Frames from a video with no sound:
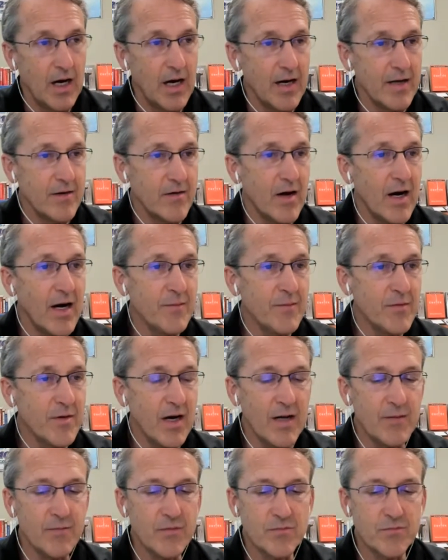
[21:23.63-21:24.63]
I don't know. I'm a,
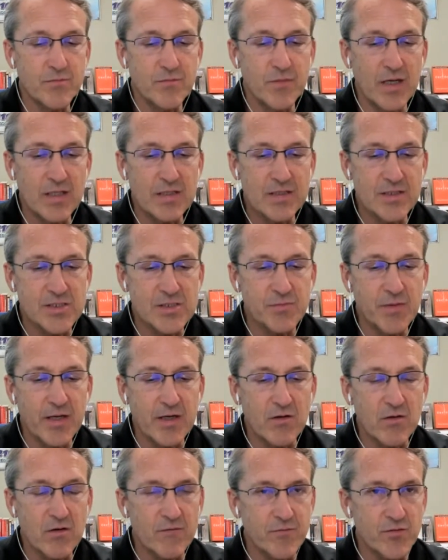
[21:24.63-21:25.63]
I'm a, a list
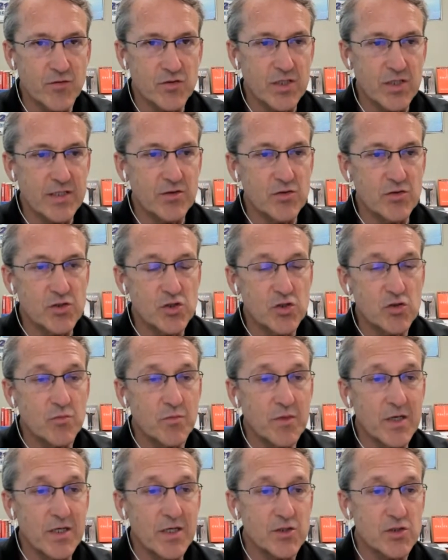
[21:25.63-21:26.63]
maker. Unfortunately, I do too
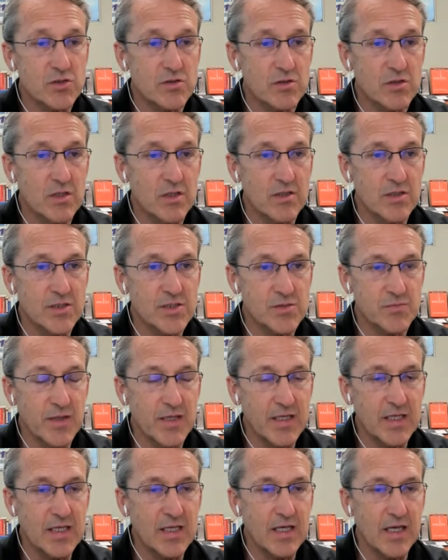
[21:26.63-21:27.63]
much list
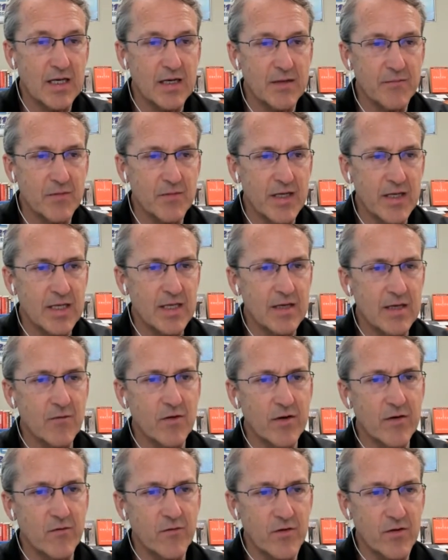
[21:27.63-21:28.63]
making, and I'm liking
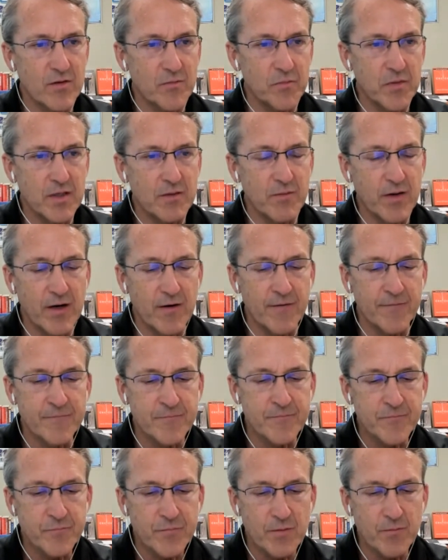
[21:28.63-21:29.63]
what you're telling me about
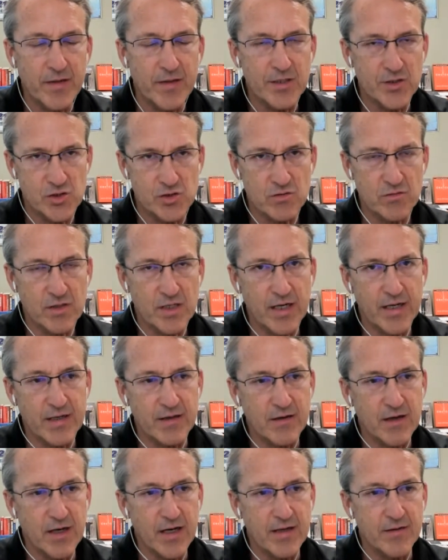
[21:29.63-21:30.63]
making sure that
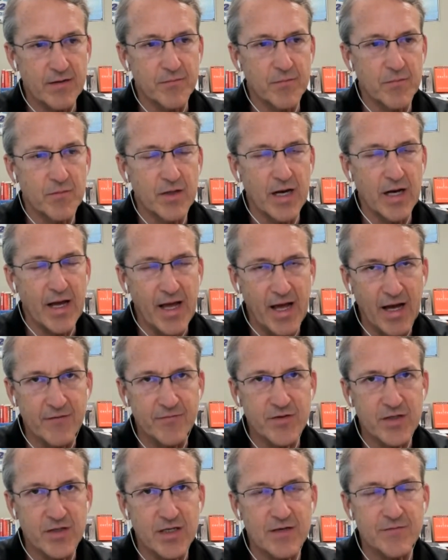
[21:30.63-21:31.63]
I I I
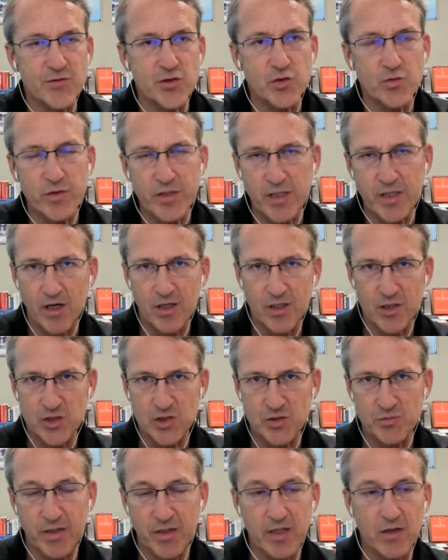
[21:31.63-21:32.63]
have to kind of
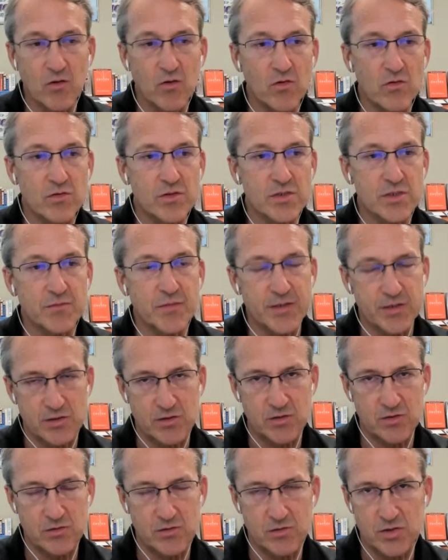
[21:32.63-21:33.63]
triage my goals and my
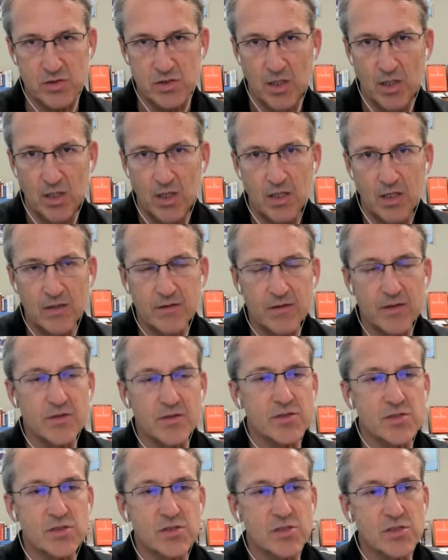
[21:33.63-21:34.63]
to dos
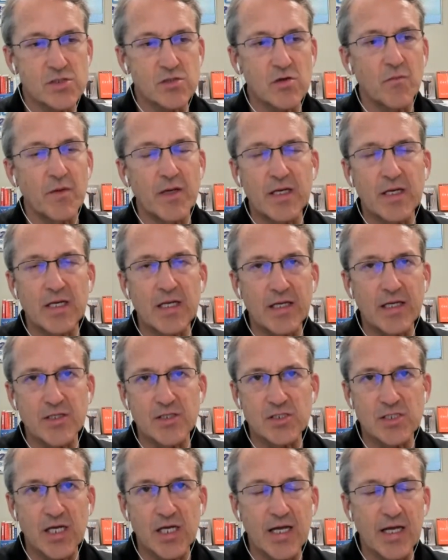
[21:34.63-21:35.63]
there's just so many
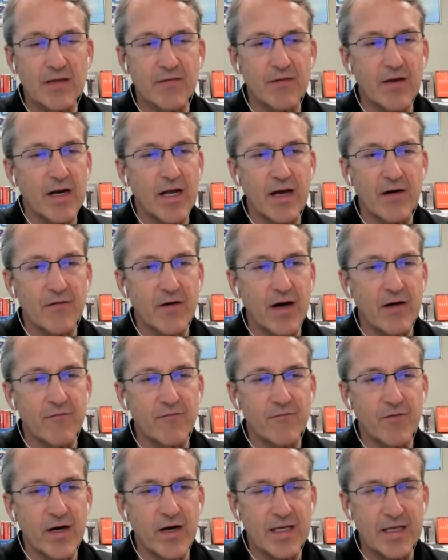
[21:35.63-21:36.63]
each day that I have I
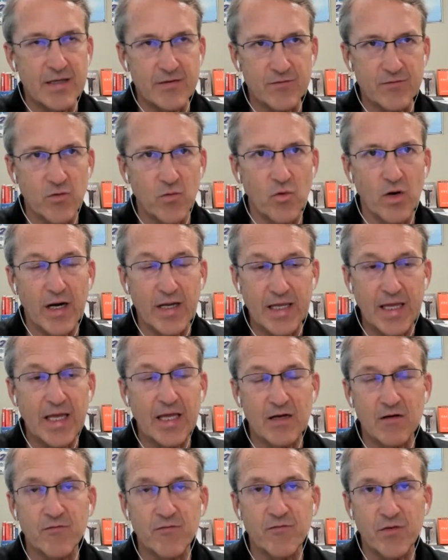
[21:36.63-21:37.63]
I get to where I
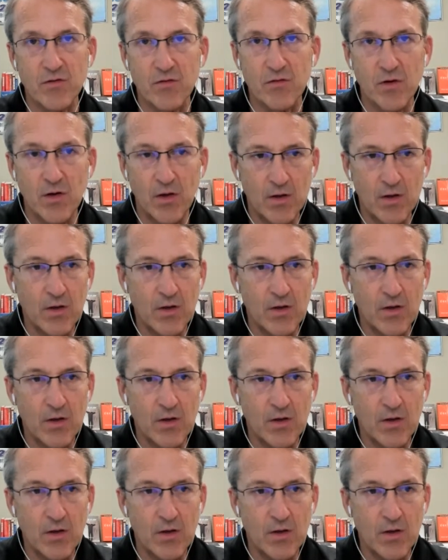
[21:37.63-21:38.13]
can feel